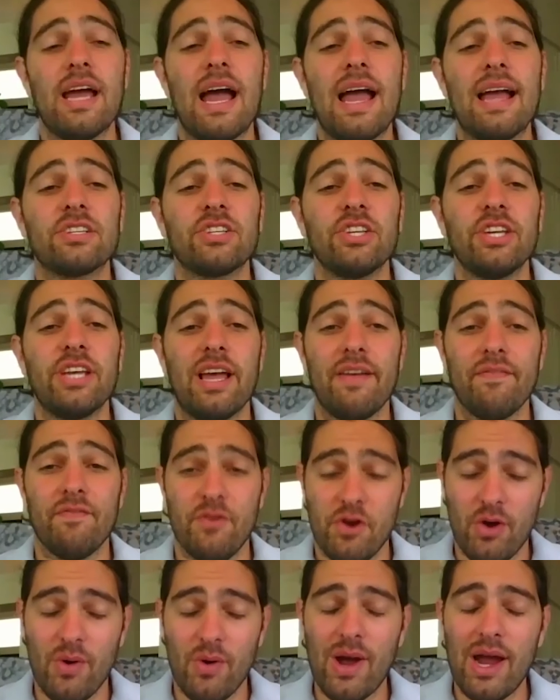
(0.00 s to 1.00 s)
I actually have
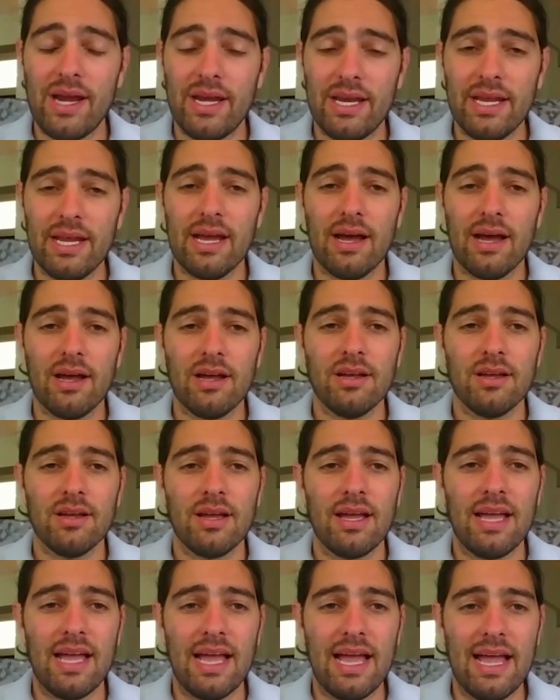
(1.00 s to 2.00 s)
no idea.
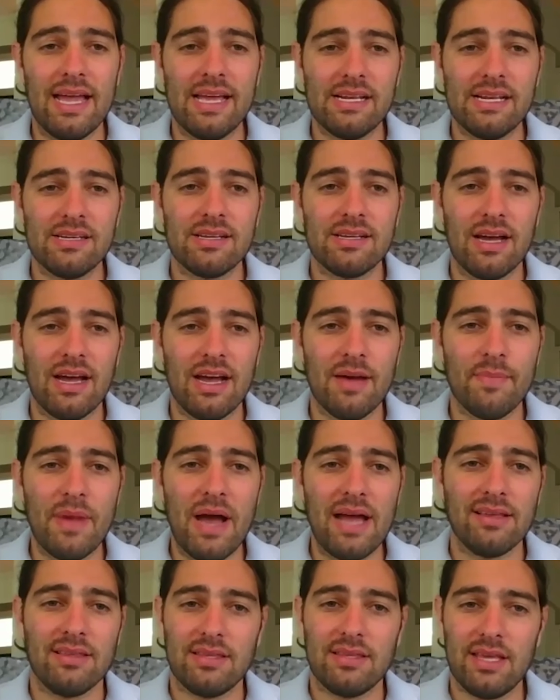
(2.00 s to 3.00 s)
And
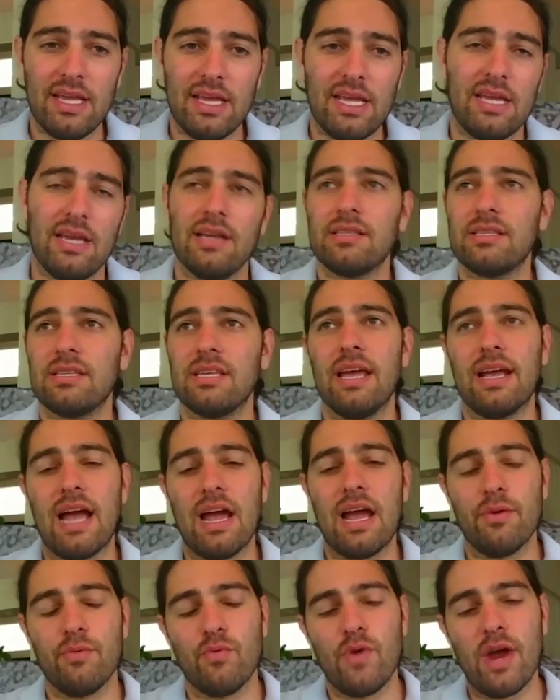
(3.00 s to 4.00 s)
I think it's like I
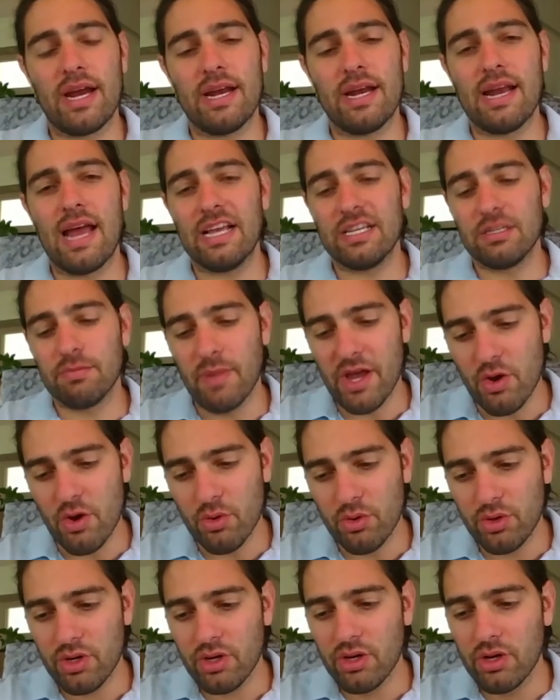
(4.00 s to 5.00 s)
recognize my
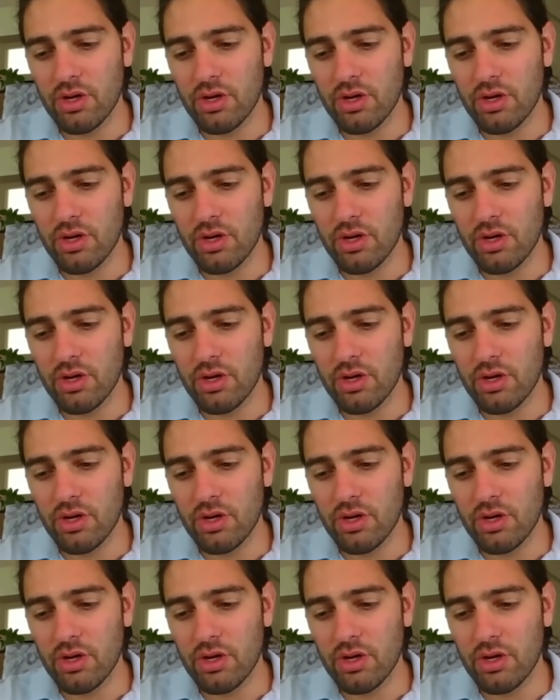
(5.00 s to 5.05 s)
own